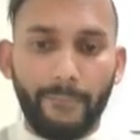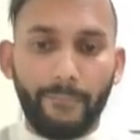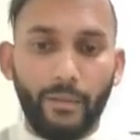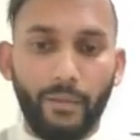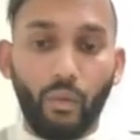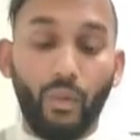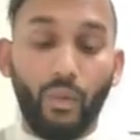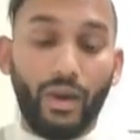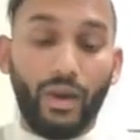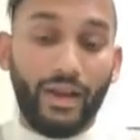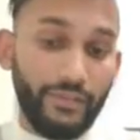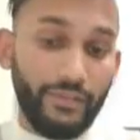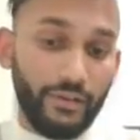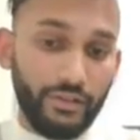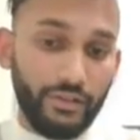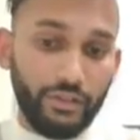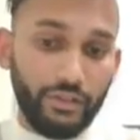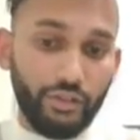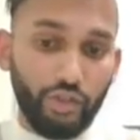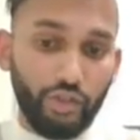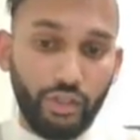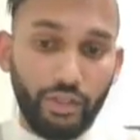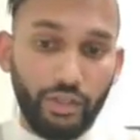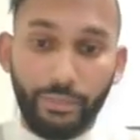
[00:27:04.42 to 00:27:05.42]
Why there is
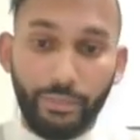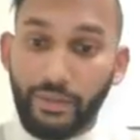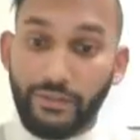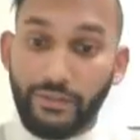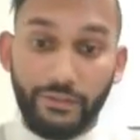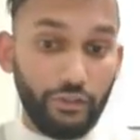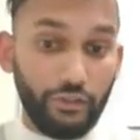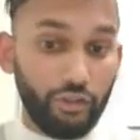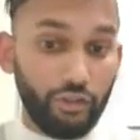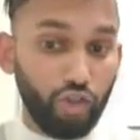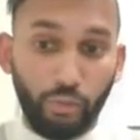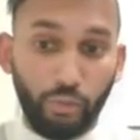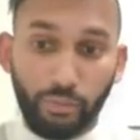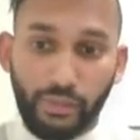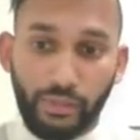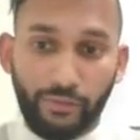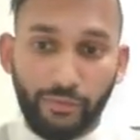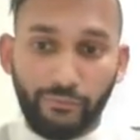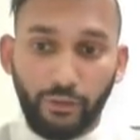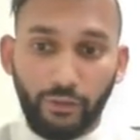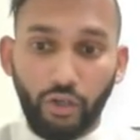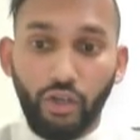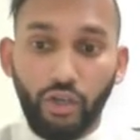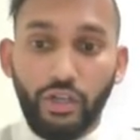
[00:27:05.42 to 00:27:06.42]
injury? Because there is no blood
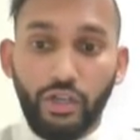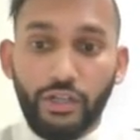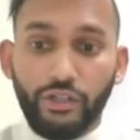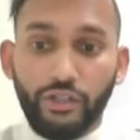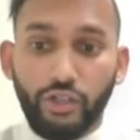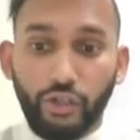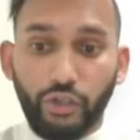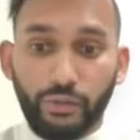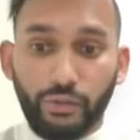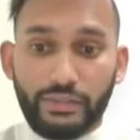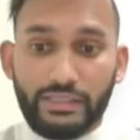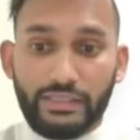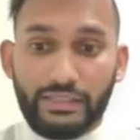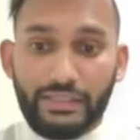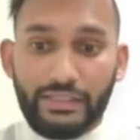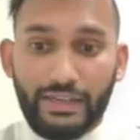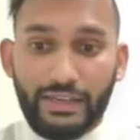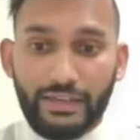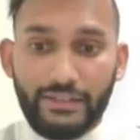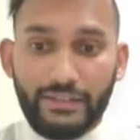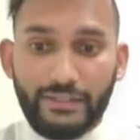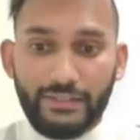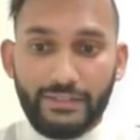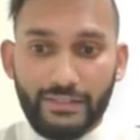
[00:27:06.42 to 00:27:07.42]
flow. So you'll see that
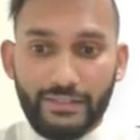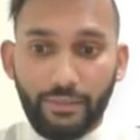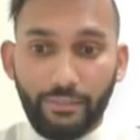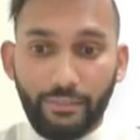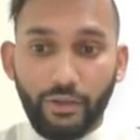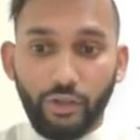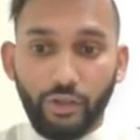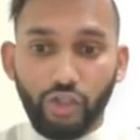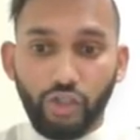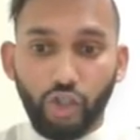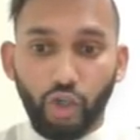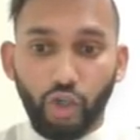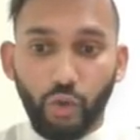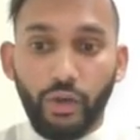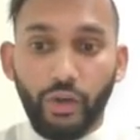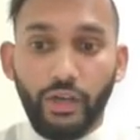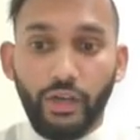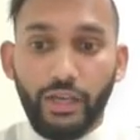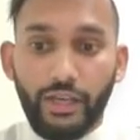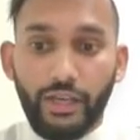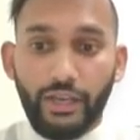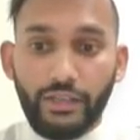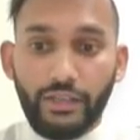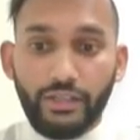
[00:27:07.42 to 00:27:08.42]
in STEMI. So
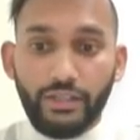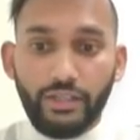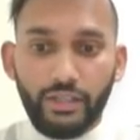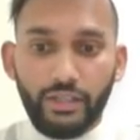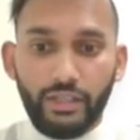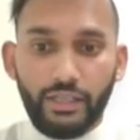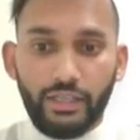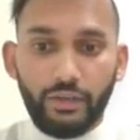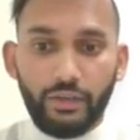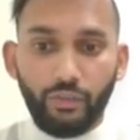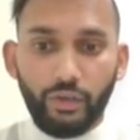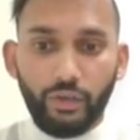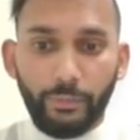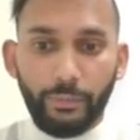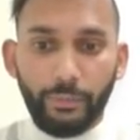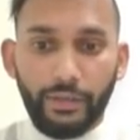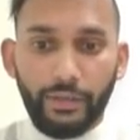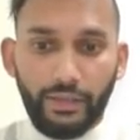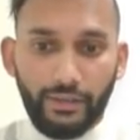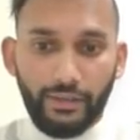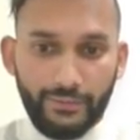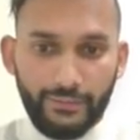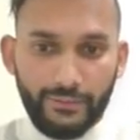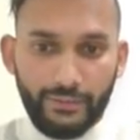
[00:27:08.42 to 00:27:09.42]
injury will be
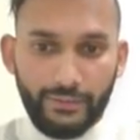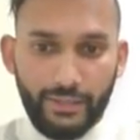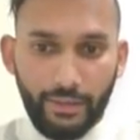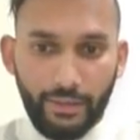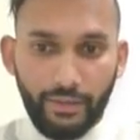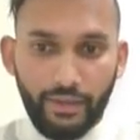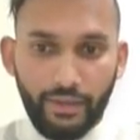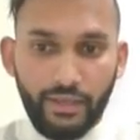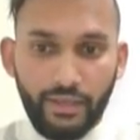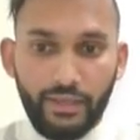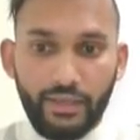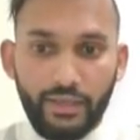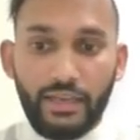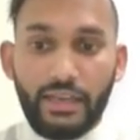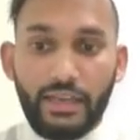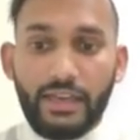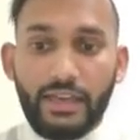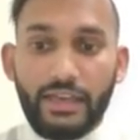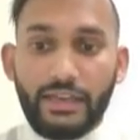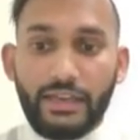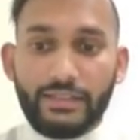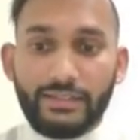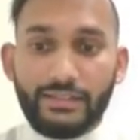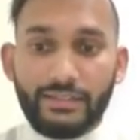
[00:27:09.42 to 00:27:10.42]
in STEMI,
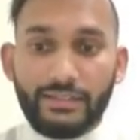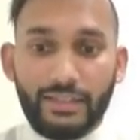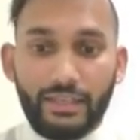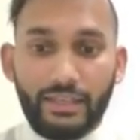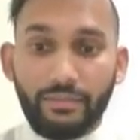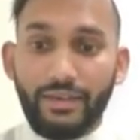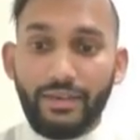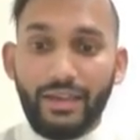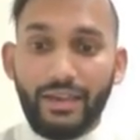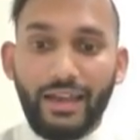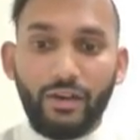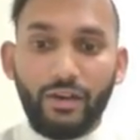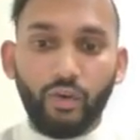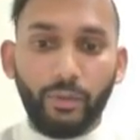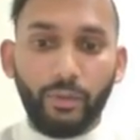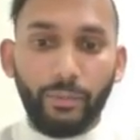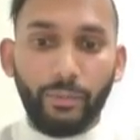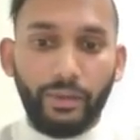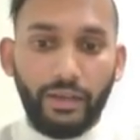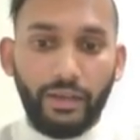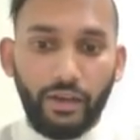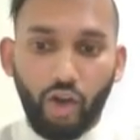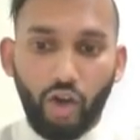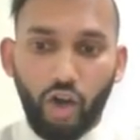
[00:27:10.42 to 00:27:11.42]
ischemia will
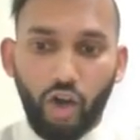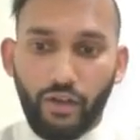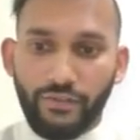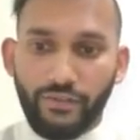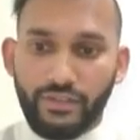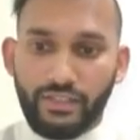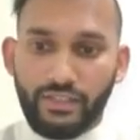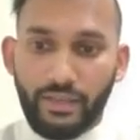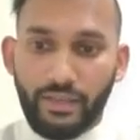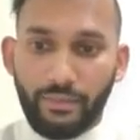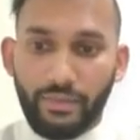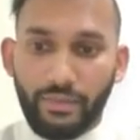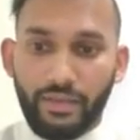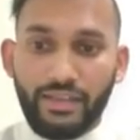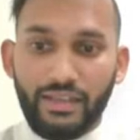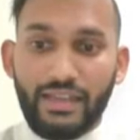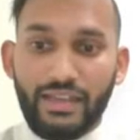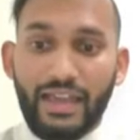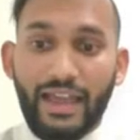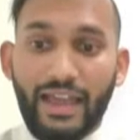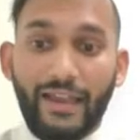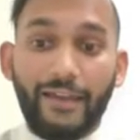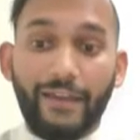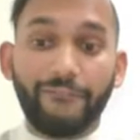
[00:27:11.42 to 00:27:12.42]
be in non-STEMI.
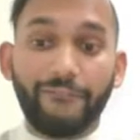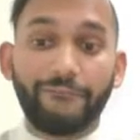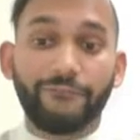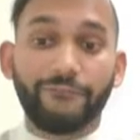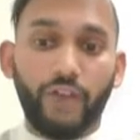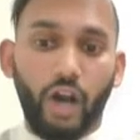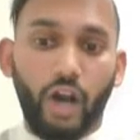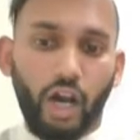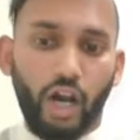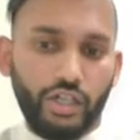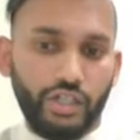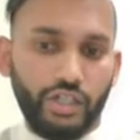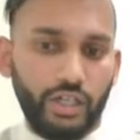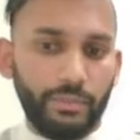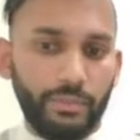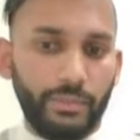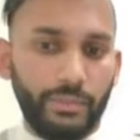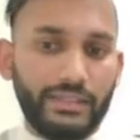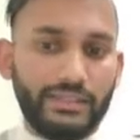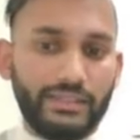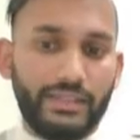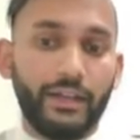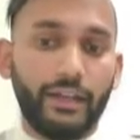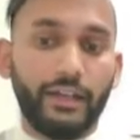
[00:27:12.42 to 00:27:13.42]
Infarction
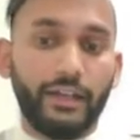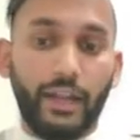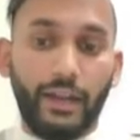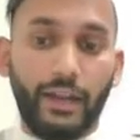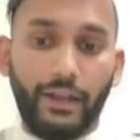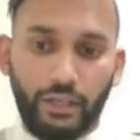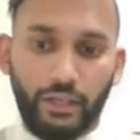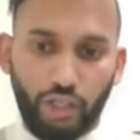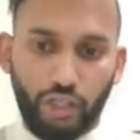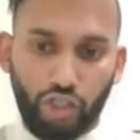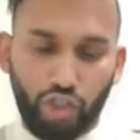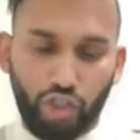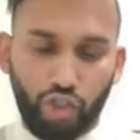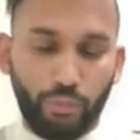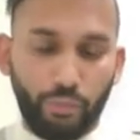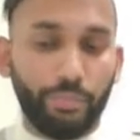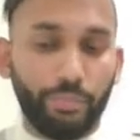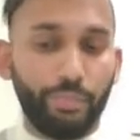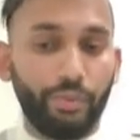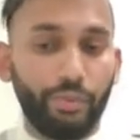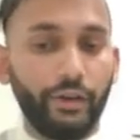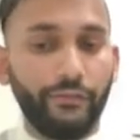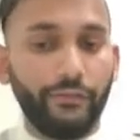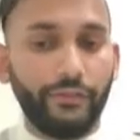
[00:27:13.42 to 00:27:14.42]
means the dead tissue.
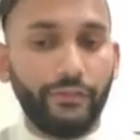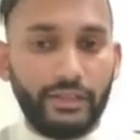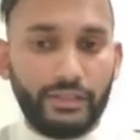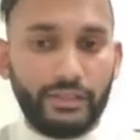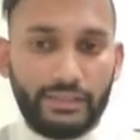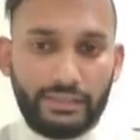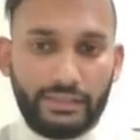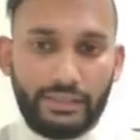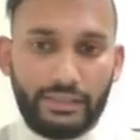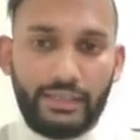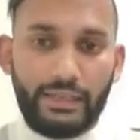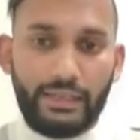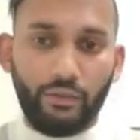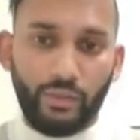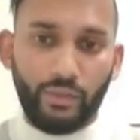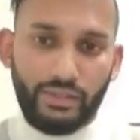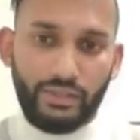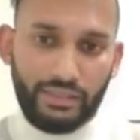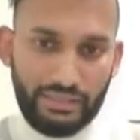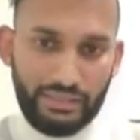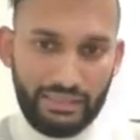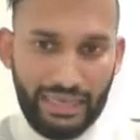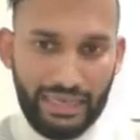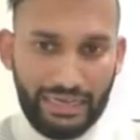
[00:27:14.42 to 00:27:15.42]
Previously it
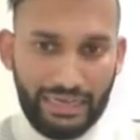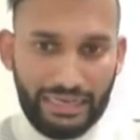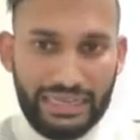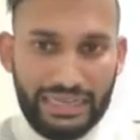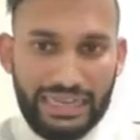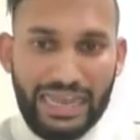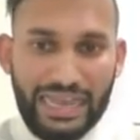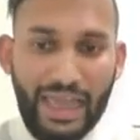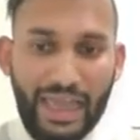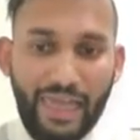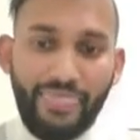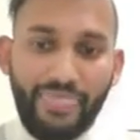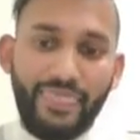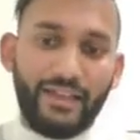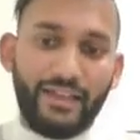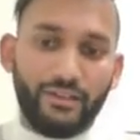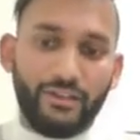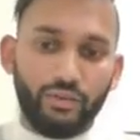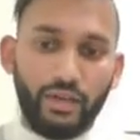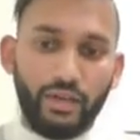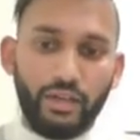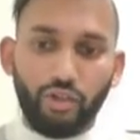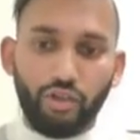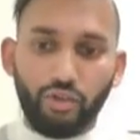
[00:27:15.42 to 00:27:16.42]
was dead, and that's
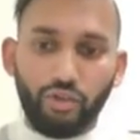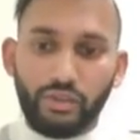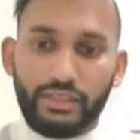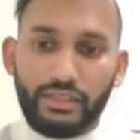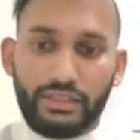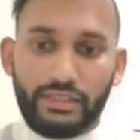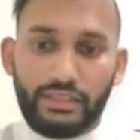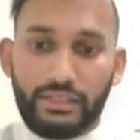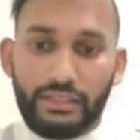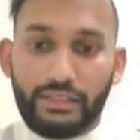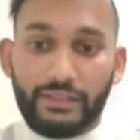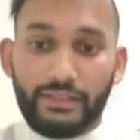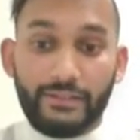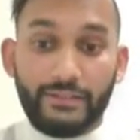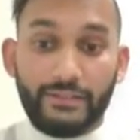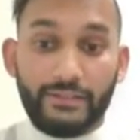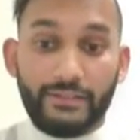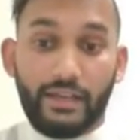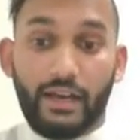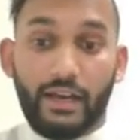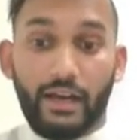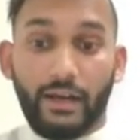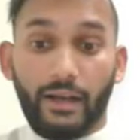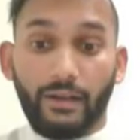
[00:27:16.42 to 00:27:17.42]
when you'll see this
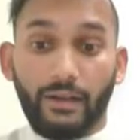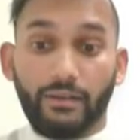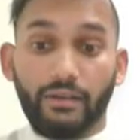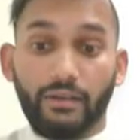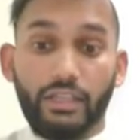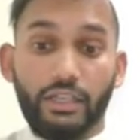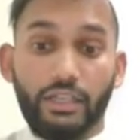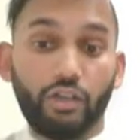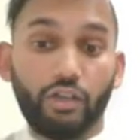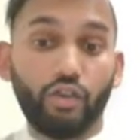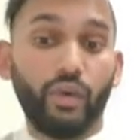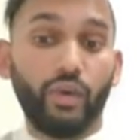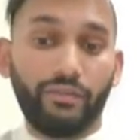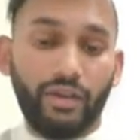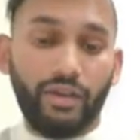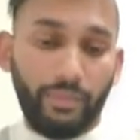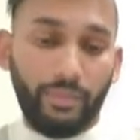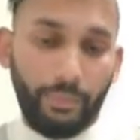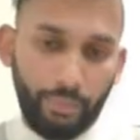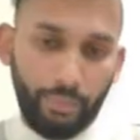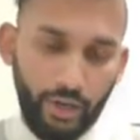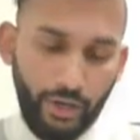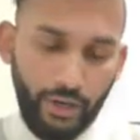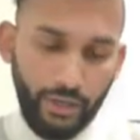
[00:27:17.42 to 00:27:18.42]
Q wave
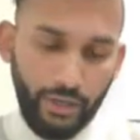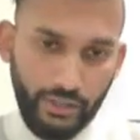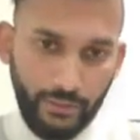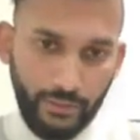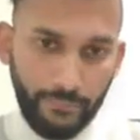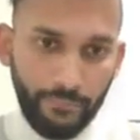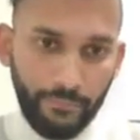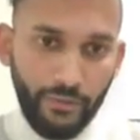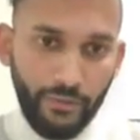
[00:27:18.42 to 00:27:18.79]
depression.